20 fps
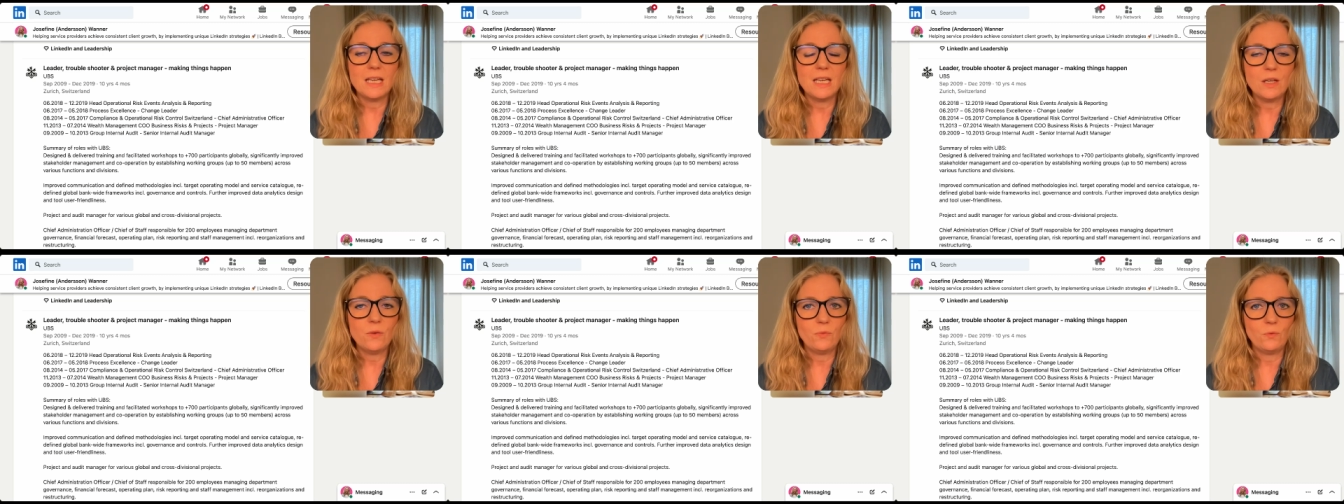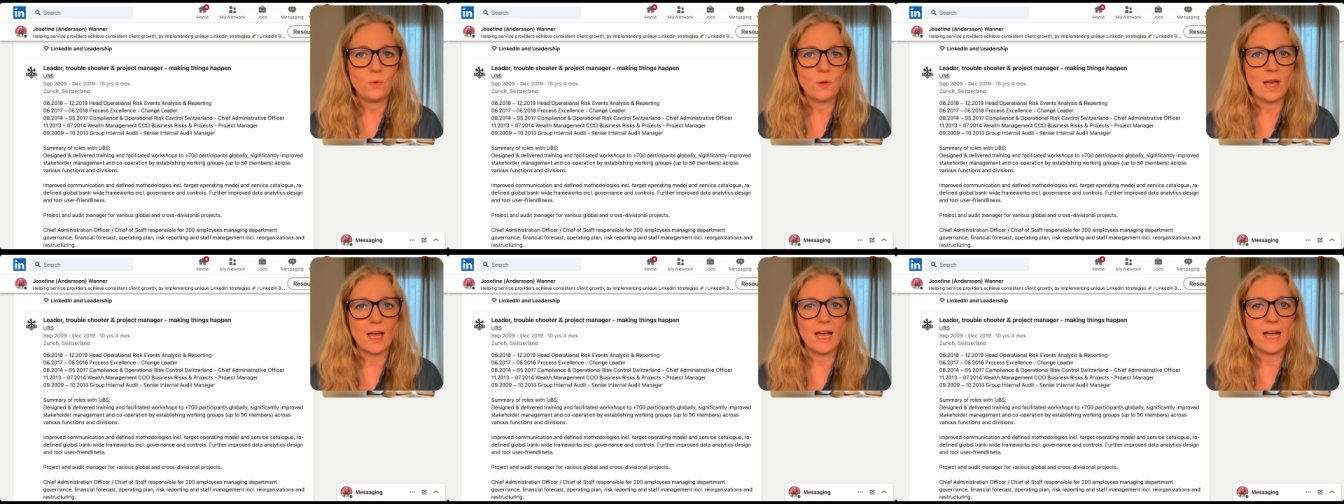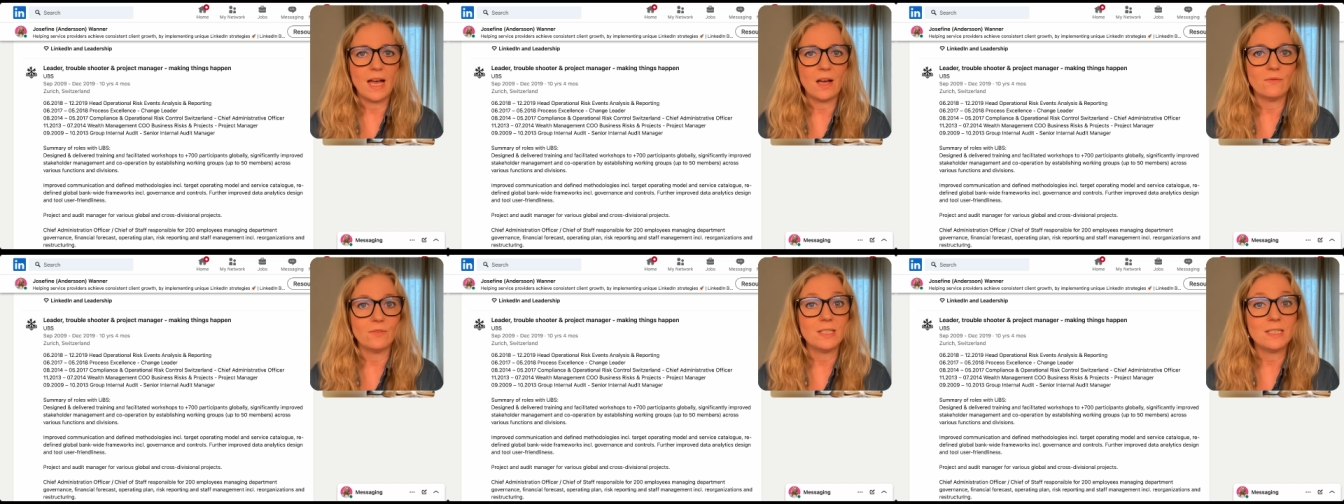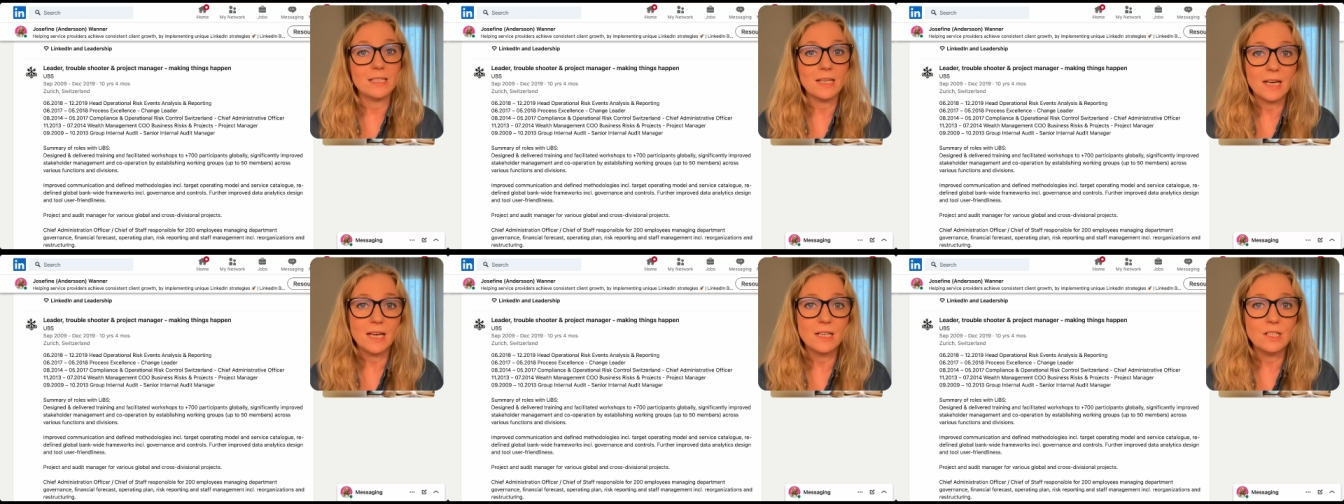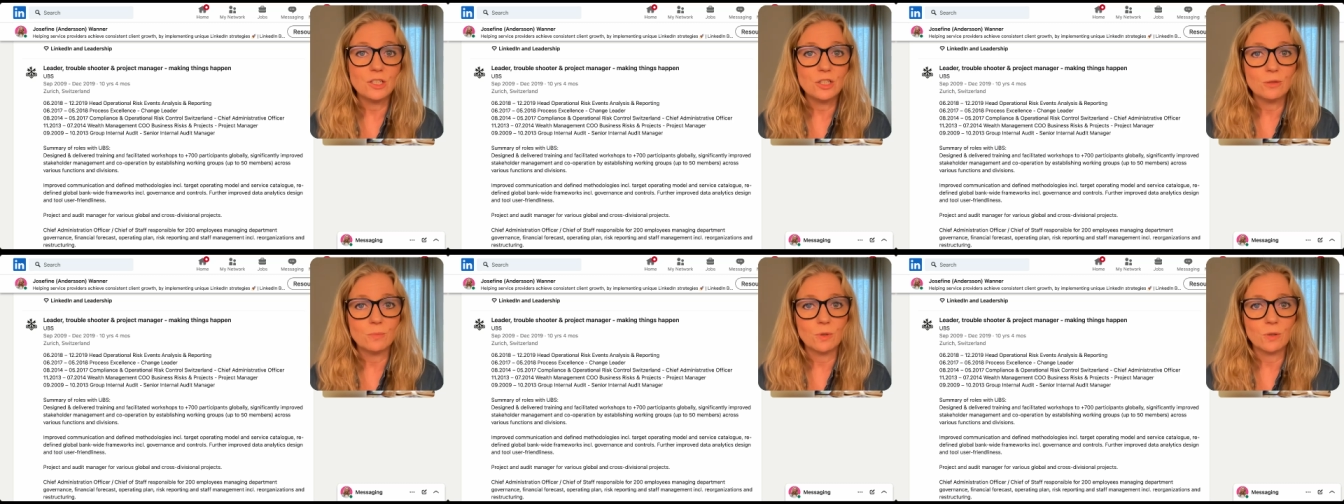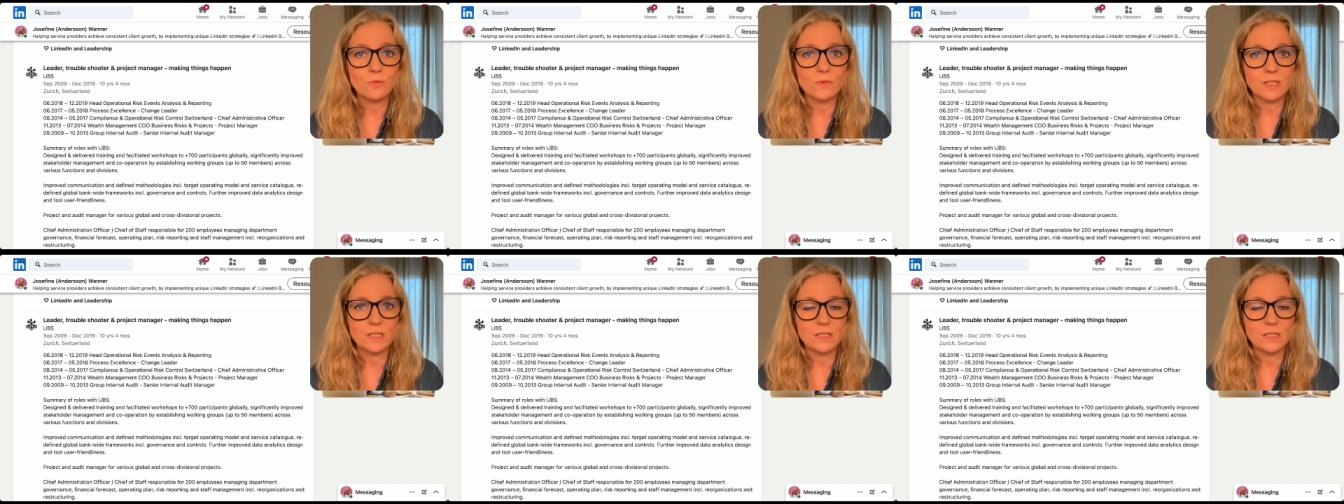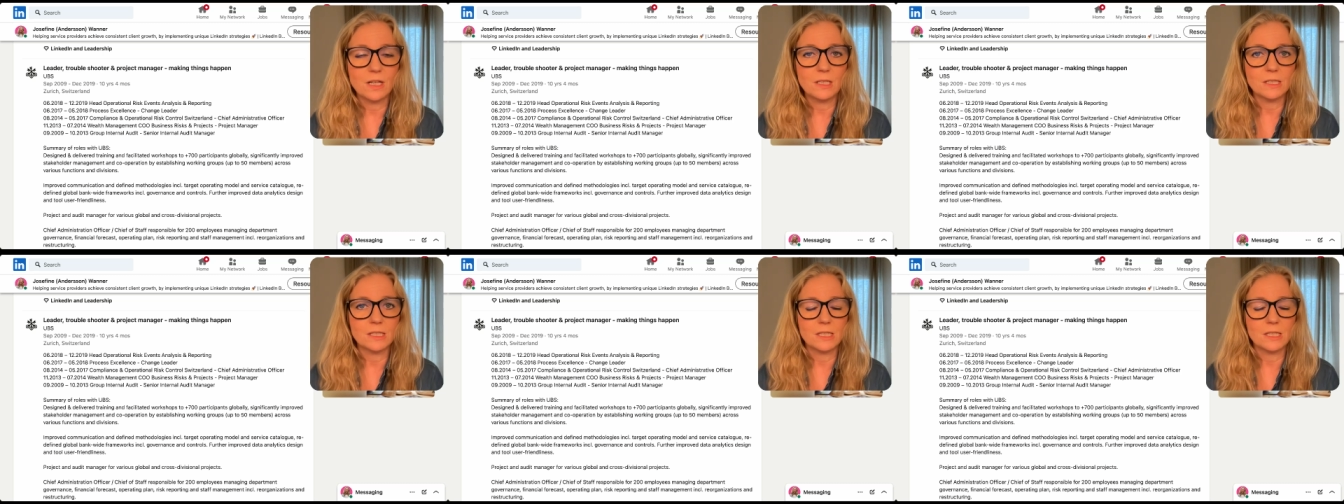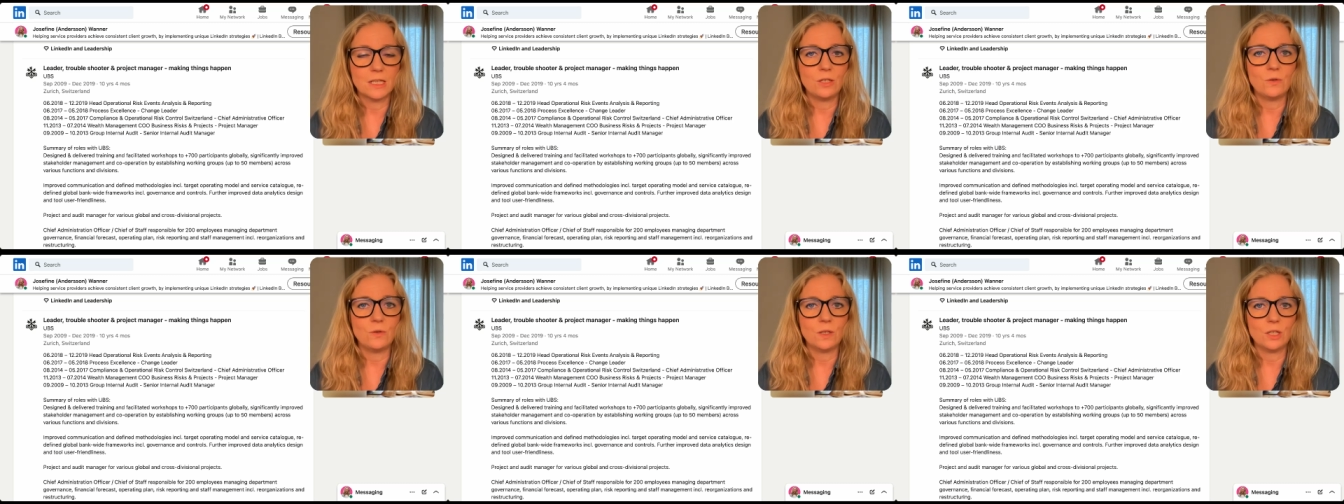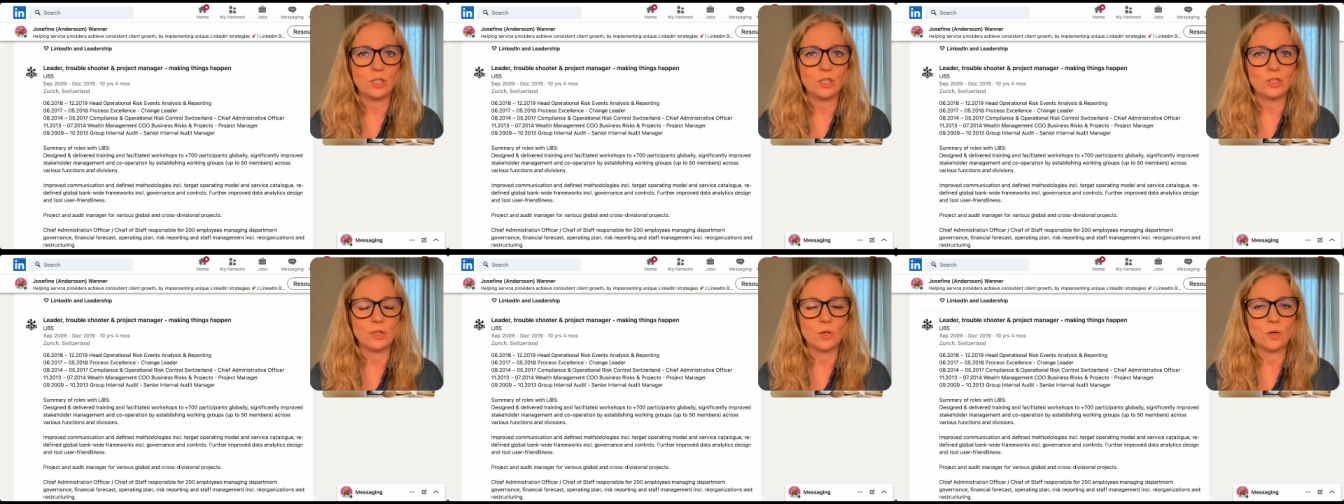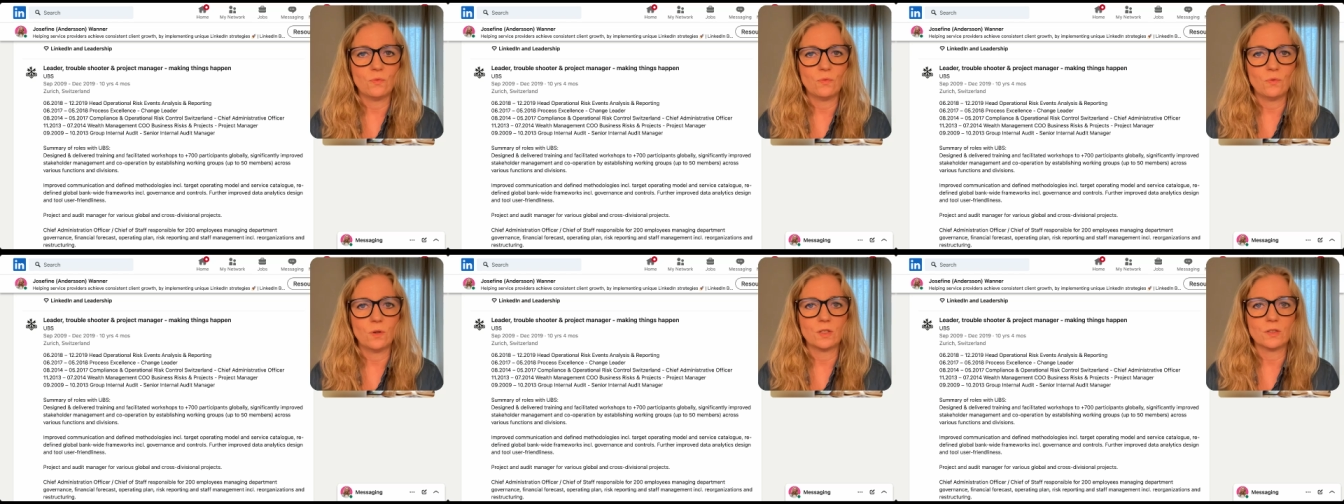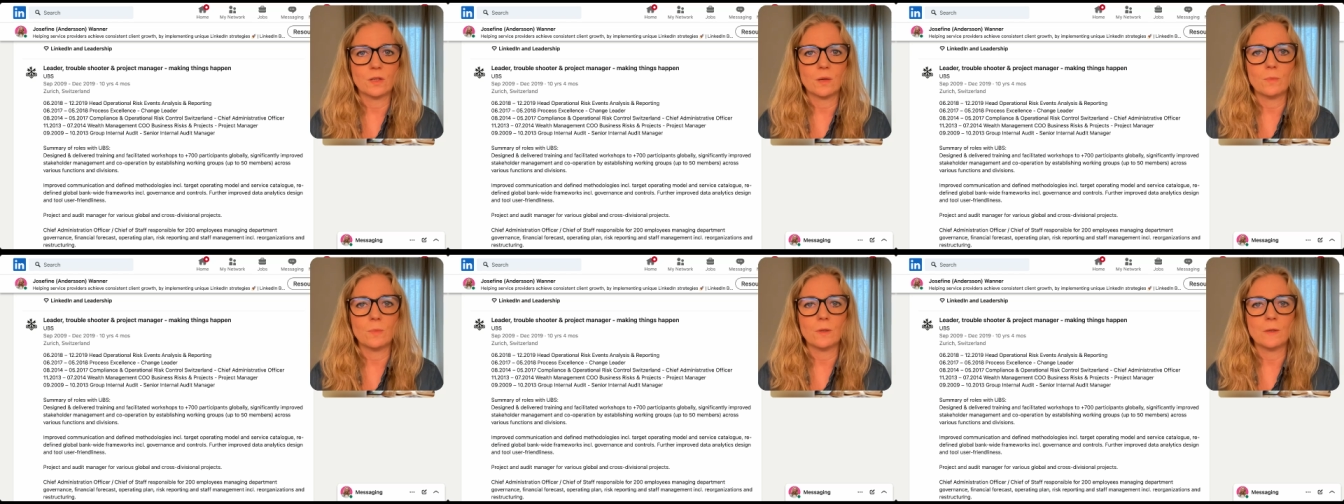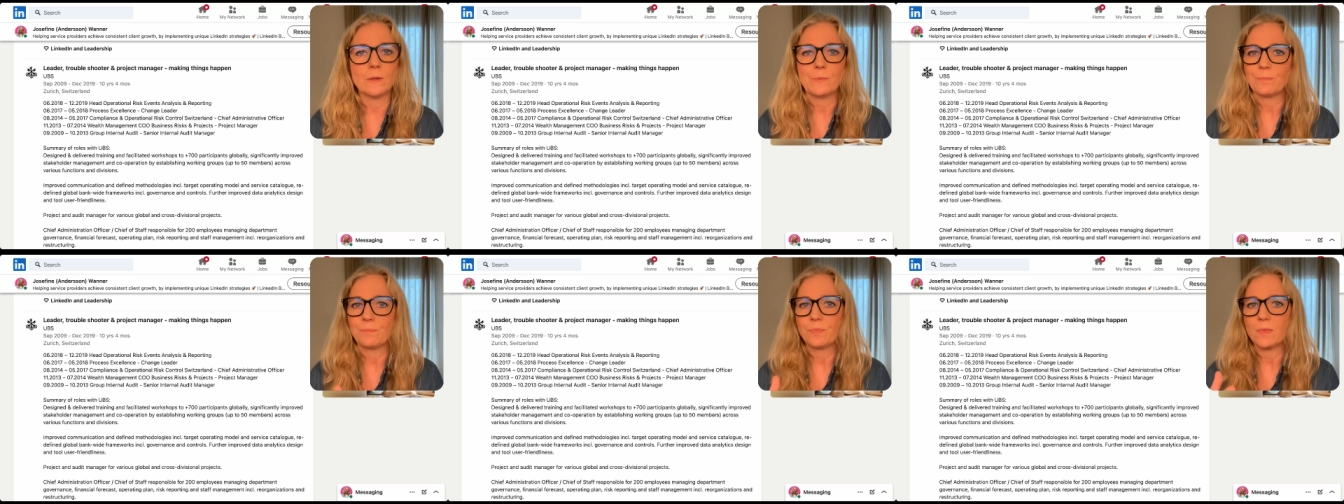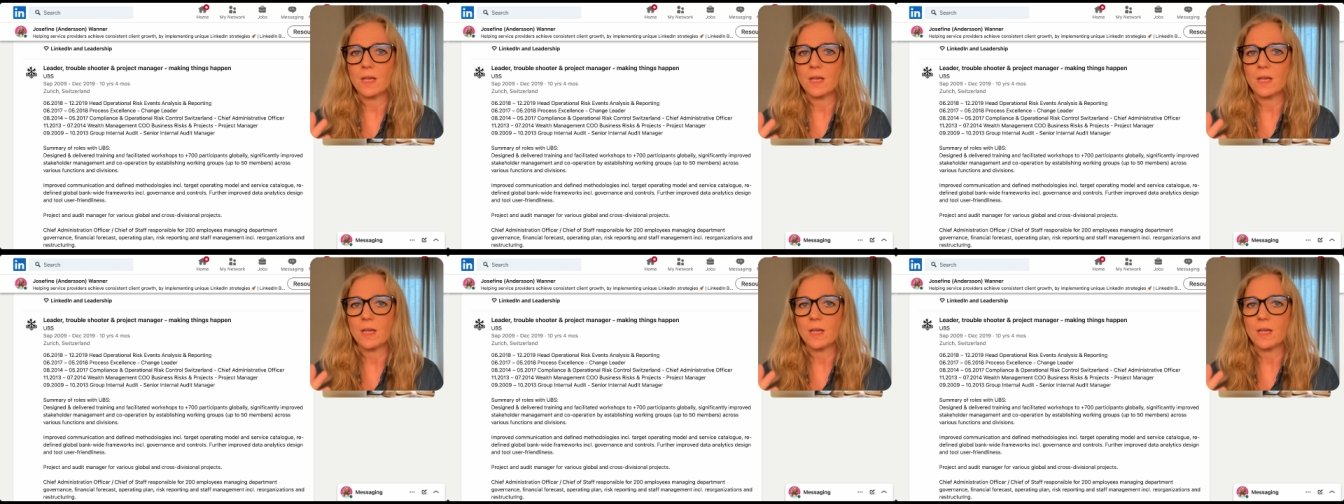If you have tangible results that you can show, for example,